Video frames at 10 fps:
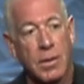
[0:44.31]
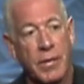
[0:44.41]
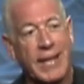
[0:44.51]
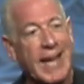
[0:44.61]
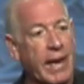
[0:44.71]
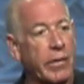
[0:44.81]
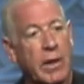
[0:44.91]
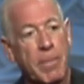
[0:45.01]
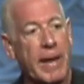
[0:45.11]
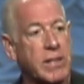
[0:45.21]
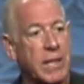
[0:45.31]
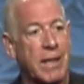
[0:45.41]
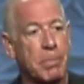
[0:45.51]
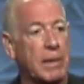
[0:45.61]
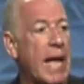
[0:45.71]
the carrying capacity
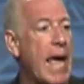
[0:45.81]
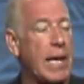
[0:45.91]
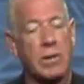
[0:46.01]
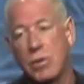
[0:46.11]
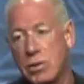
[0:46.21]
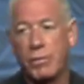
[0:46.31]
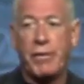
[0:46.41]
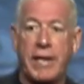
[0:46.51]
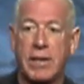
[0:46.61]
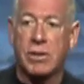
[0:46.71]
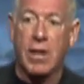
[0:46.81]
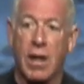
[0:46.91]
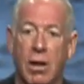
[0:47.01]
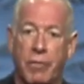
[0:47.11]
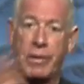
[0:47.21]
of the planet in terms of feed
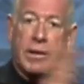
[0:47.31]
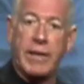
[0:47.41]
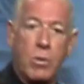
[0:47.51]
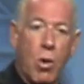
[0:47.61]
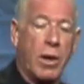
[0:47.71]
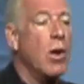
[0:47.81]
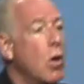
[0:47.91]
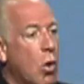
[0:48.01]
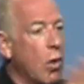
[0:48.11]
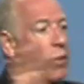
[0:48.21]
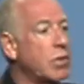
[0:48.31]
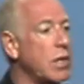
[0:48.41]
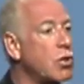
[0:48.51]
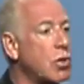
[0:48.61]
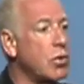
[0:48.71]
itself and clean water, all those
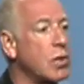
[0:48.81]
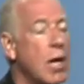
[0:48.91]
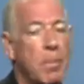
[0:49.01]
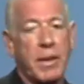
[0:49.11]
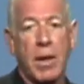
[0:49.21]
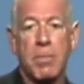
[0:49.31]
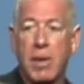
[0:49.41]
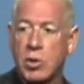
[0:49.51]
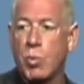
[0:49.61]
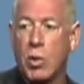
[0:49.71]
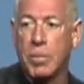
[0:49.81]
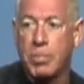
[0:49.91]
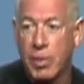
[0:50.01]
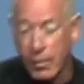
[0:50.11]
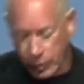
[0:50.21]
issues become much more
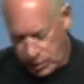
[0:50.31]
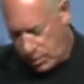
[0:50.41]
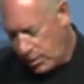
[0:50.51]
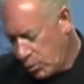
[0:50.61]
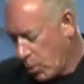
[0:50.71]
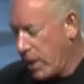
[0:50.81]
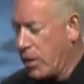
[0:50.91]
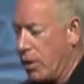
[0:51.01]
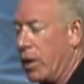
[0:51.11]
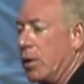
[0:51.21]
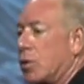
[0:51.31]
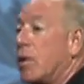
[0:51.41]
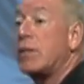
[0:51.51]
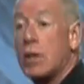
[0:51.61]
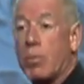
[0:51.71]
prevalent in 2030.
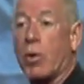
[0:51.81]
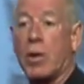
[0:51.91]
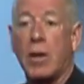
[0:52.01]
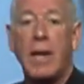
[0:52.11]
So that's an important